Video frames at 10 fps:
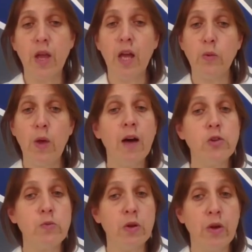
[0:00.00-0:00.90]
And we have
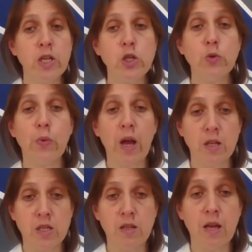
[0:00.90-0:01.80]
to be ready to
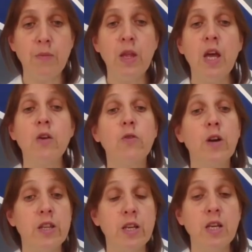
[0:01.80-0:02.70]
practice them
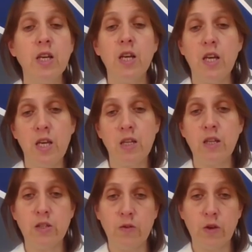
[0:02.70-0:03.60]
further in a
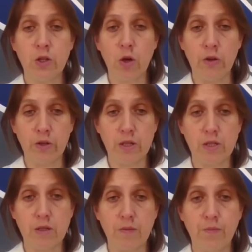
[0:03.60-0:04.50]
different context.